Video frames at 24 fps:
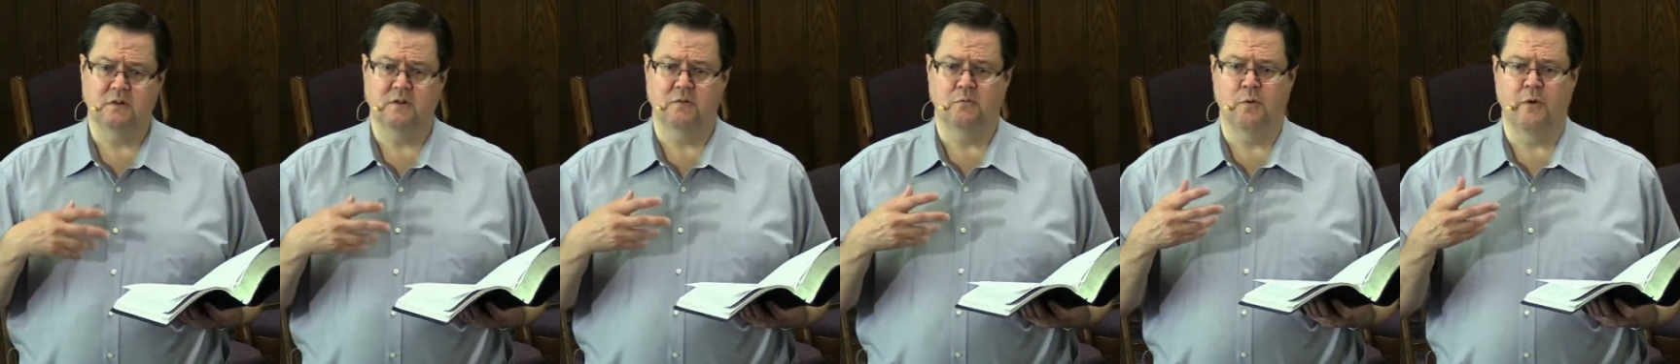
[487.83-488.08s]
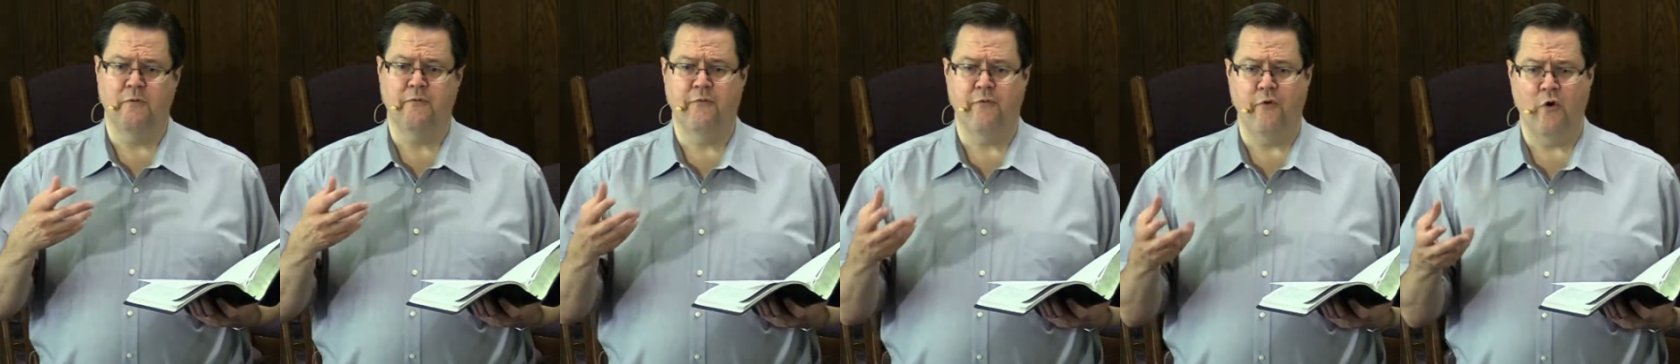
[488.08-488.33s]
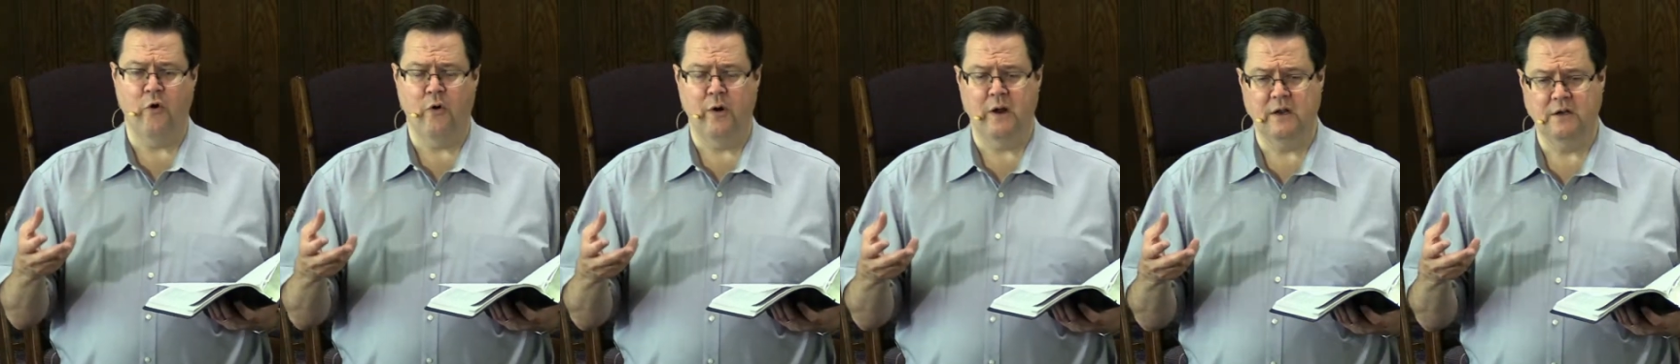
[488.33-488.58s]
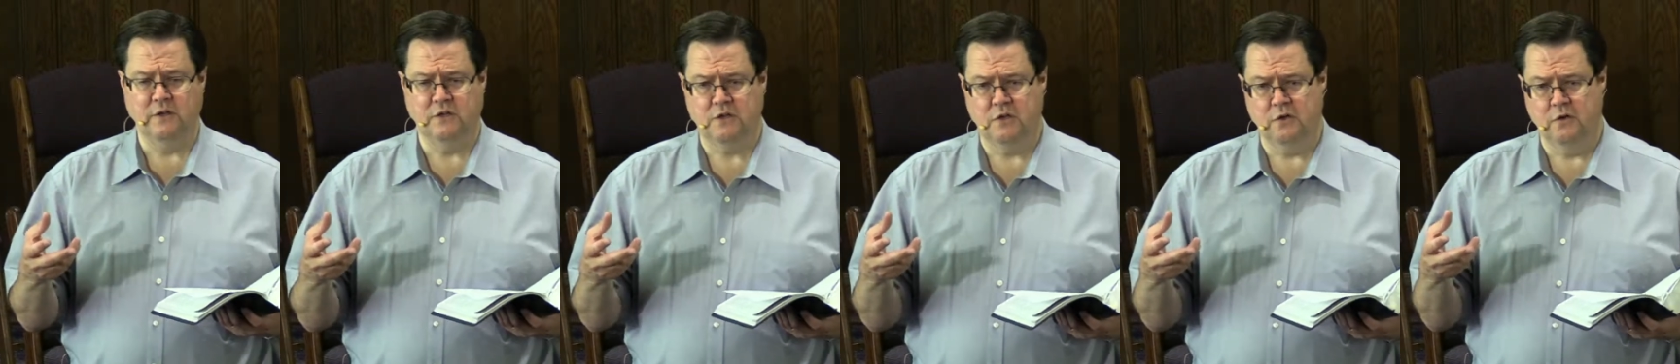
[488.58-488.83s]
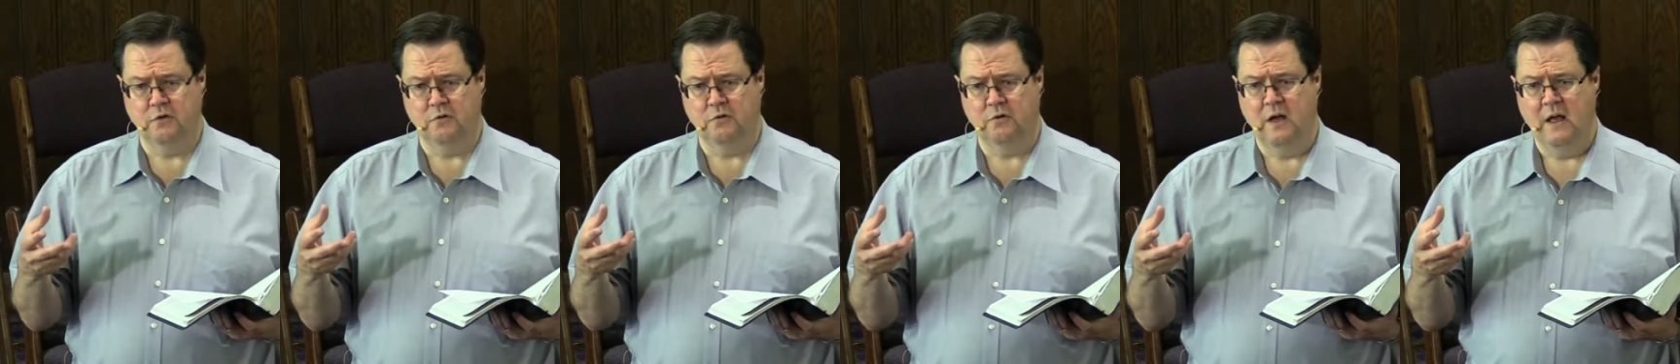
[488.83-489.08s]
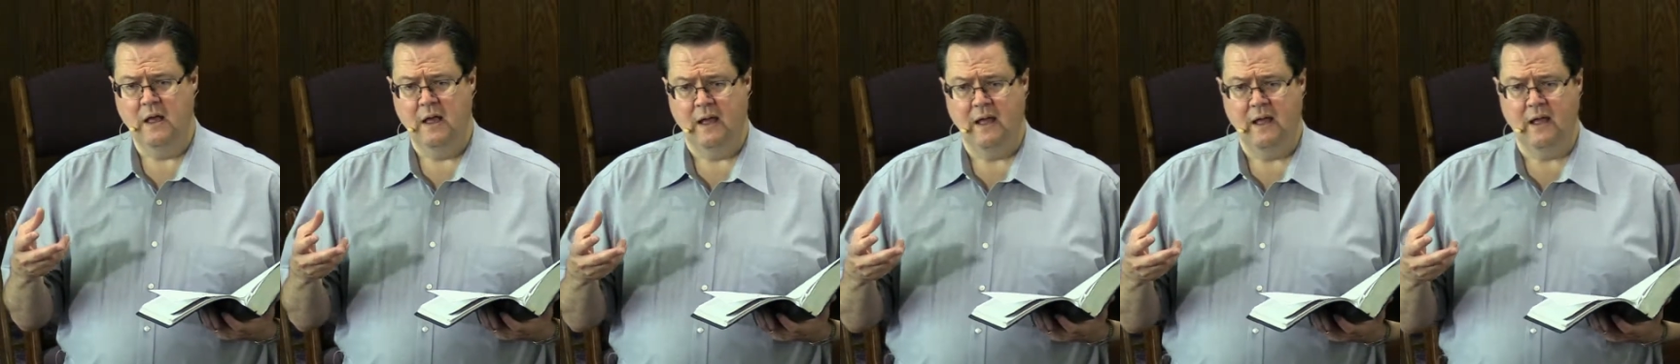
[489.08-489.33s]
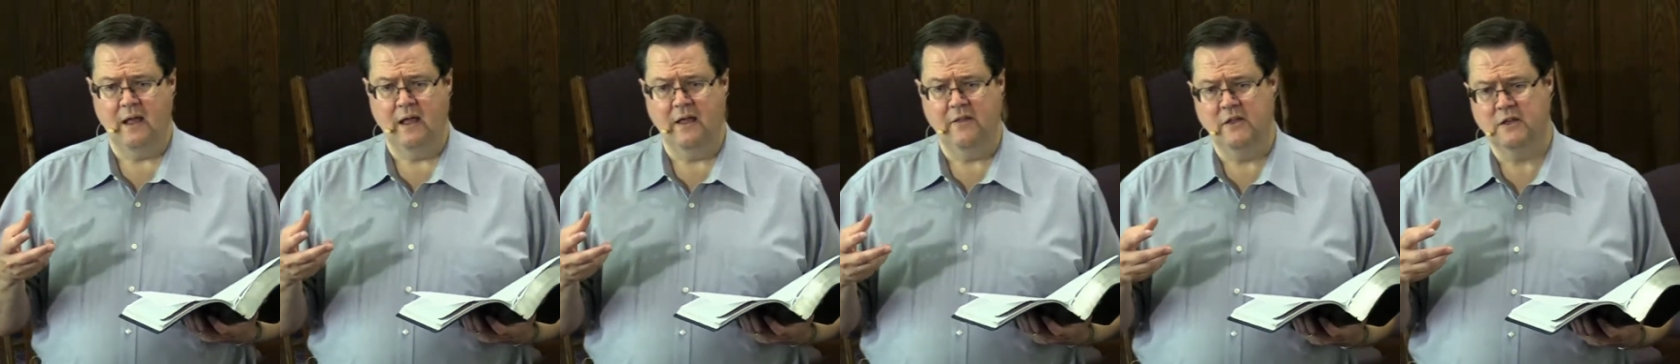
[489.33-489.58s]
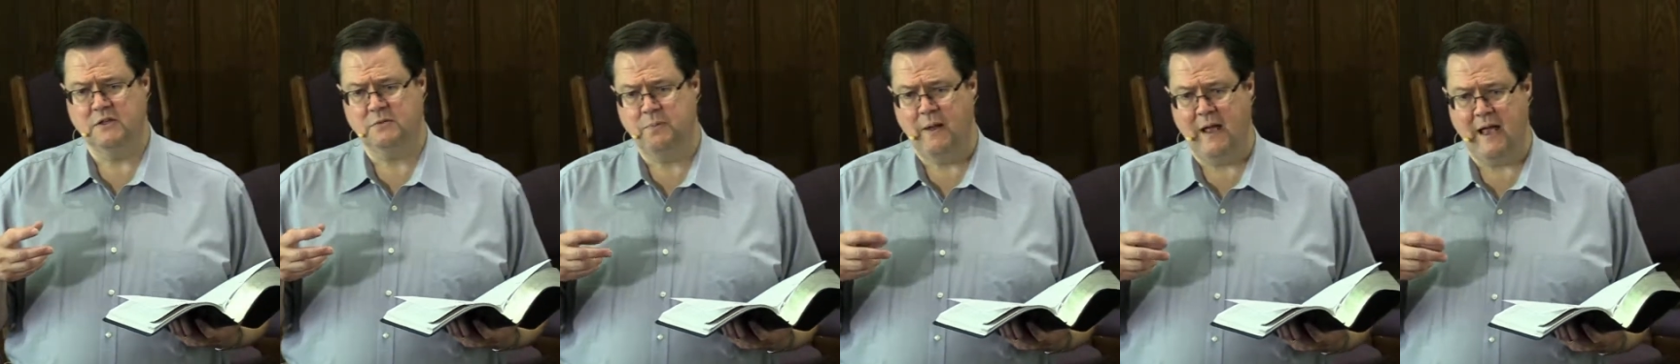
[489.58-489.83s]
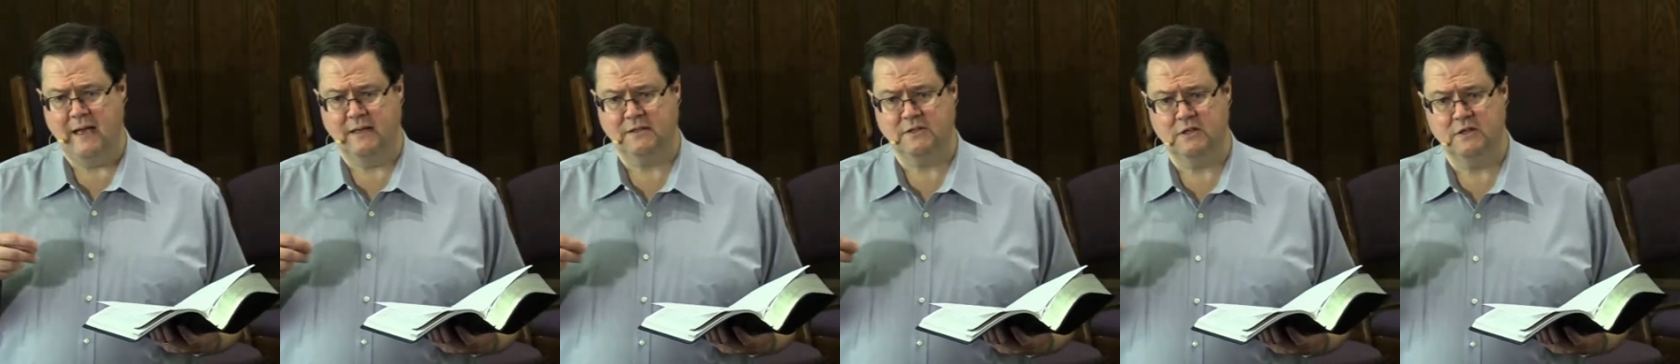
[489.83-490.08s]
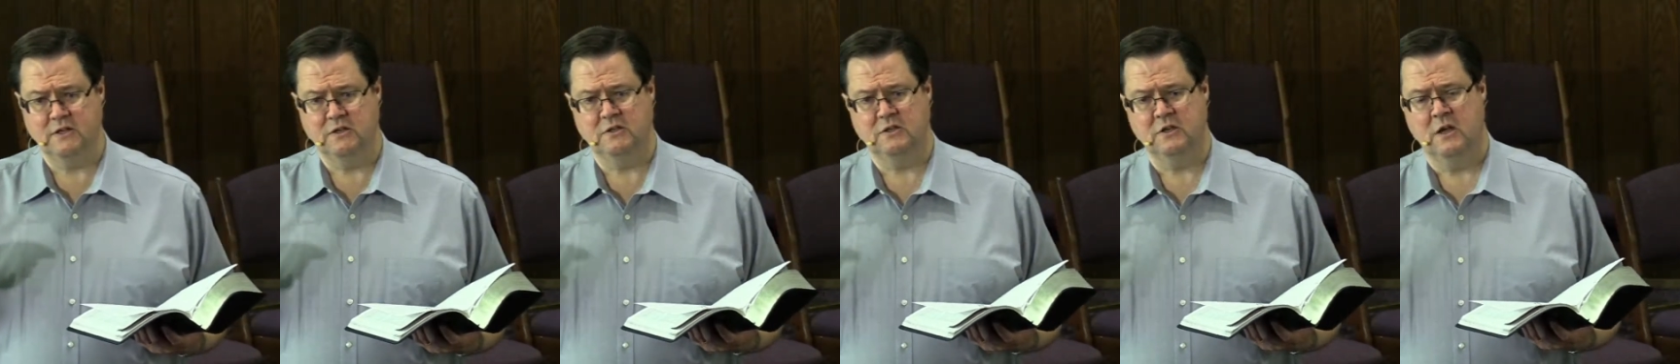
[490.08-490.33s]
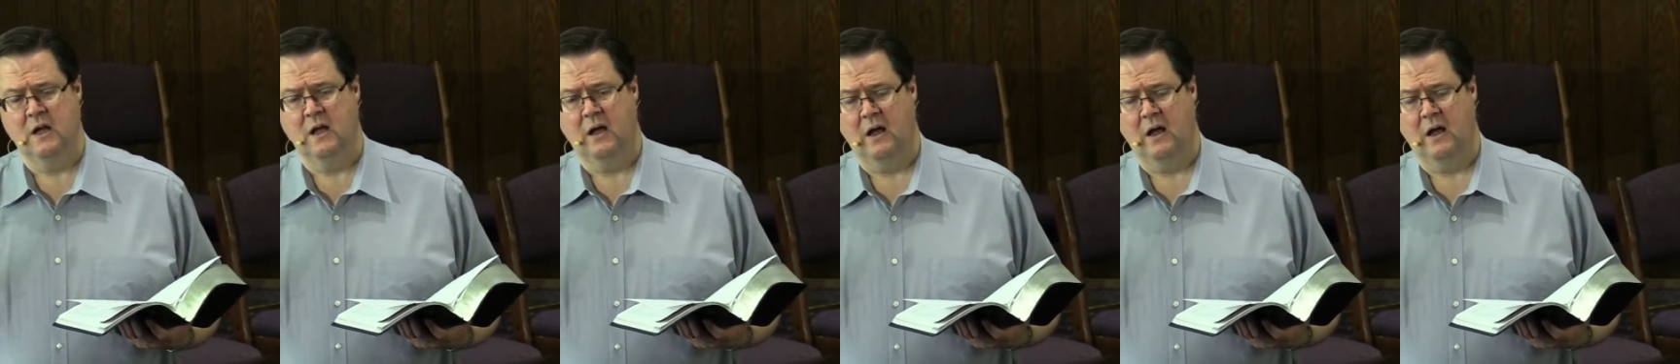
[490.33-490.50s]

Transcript: referring to in, in this passage,